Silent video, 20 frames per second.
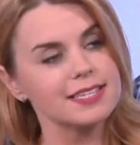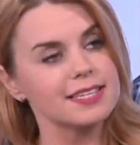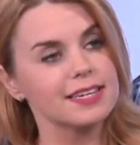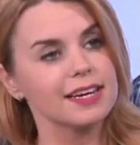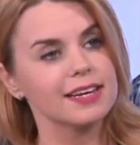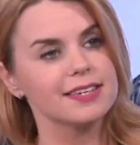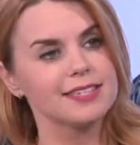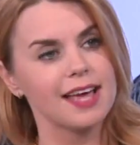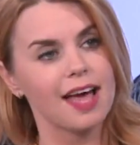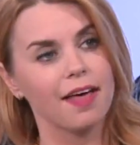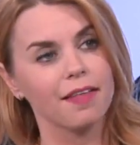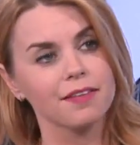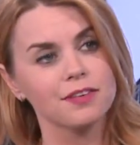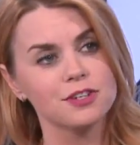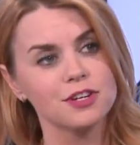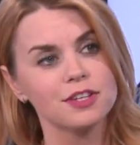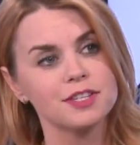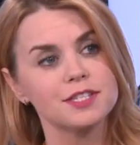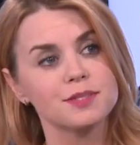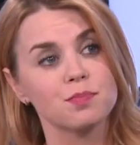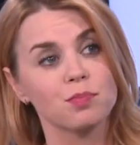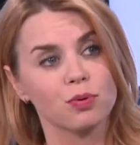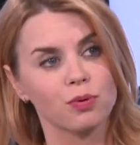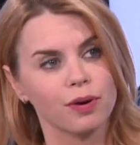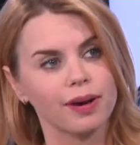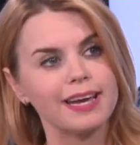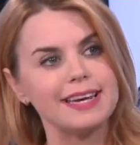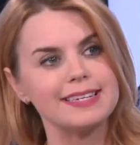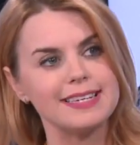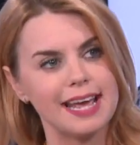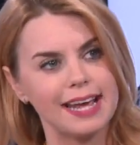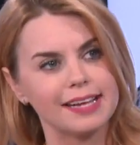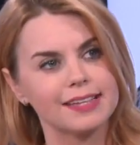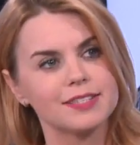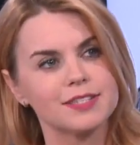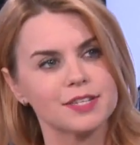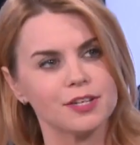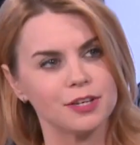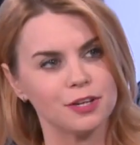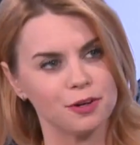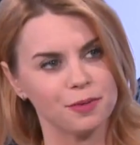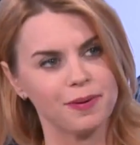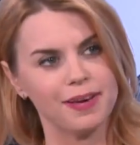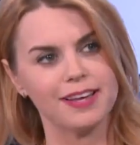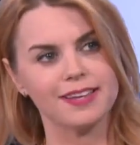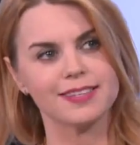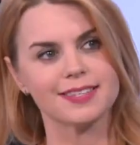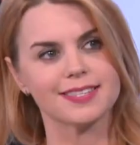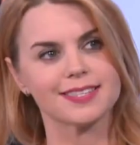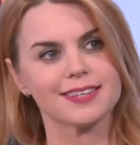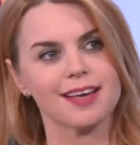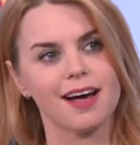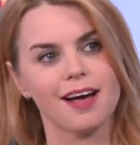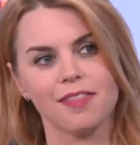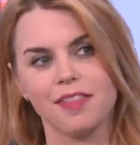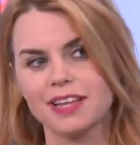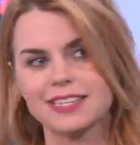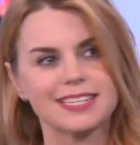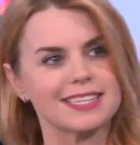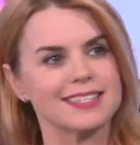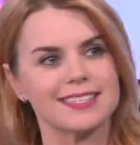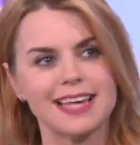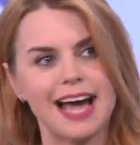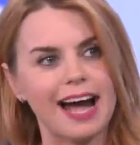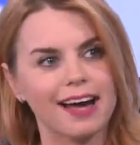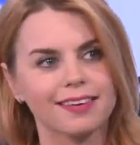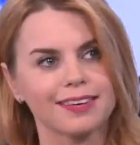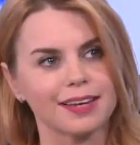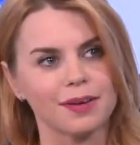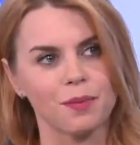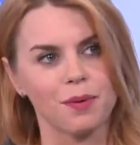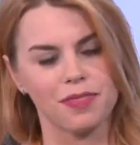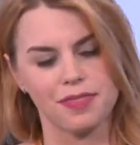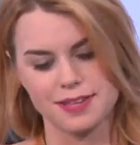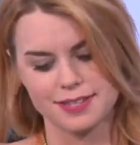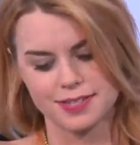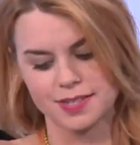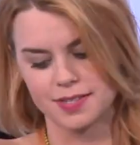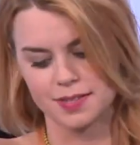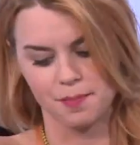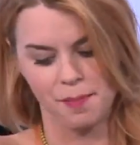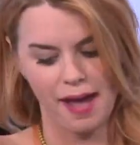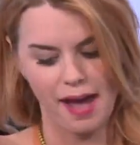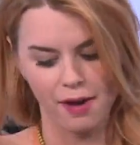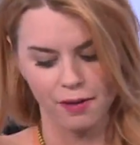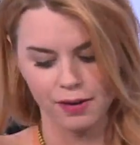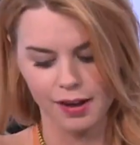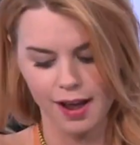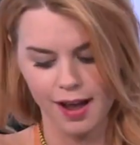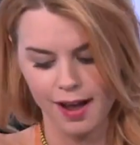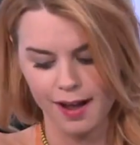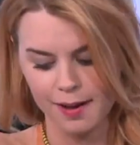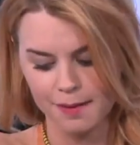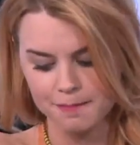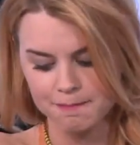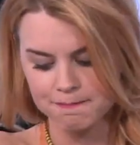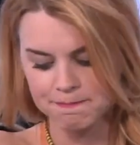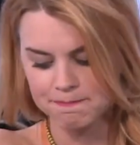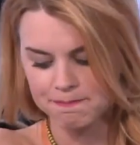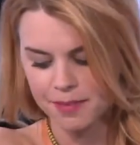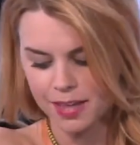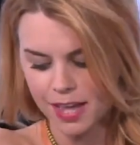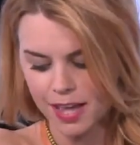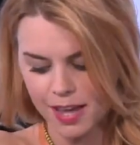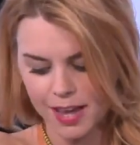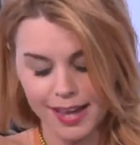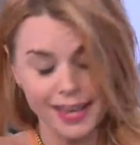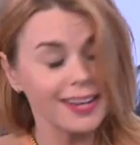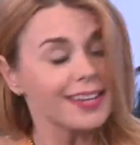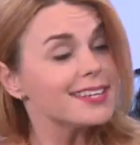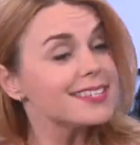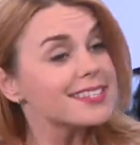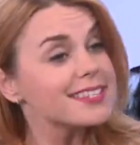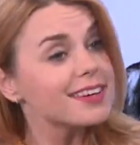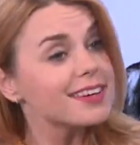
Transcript: that intelligence predates humans. That's exactly what this is about. It is